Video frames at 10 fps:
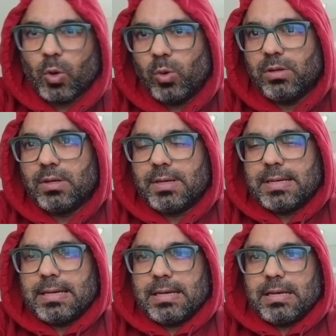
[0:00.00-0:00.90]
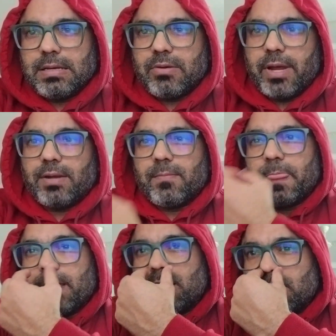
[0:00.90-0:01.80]
Cool.
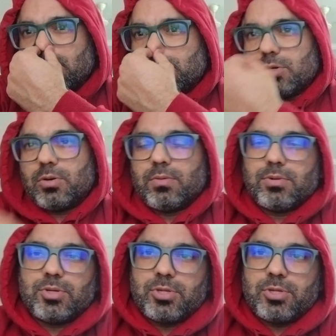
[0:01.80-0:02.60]
Great. So